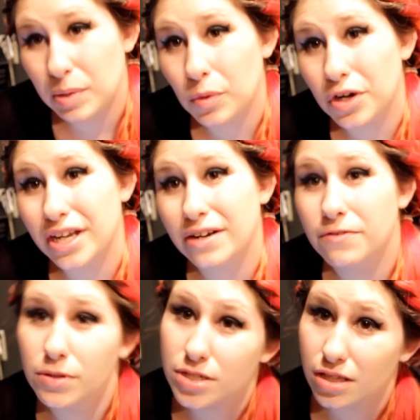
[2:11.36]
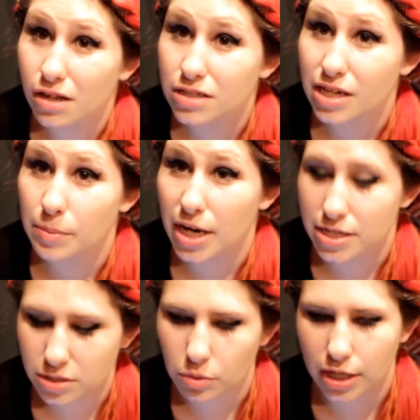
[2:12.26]
to be working in a few salons I've been
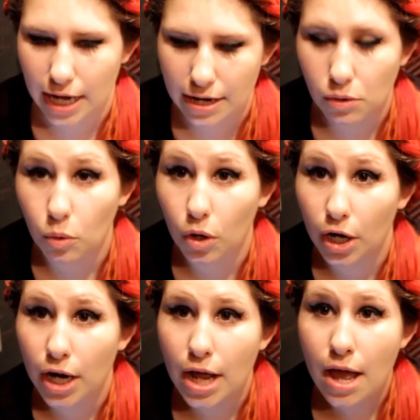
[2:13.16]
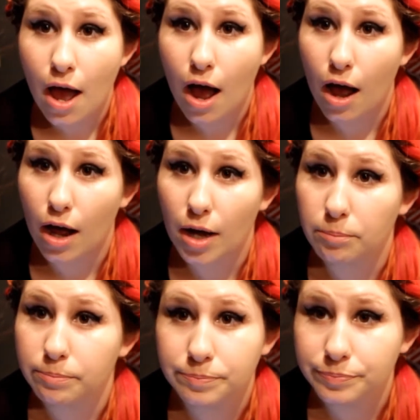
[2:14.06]
asked to work at, or
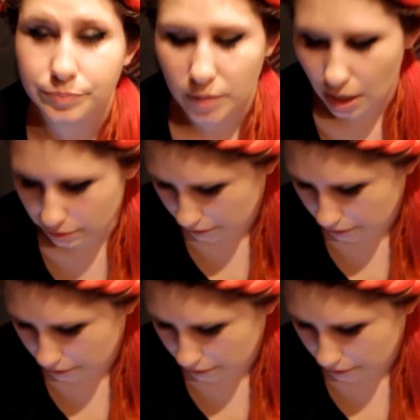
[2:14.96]
other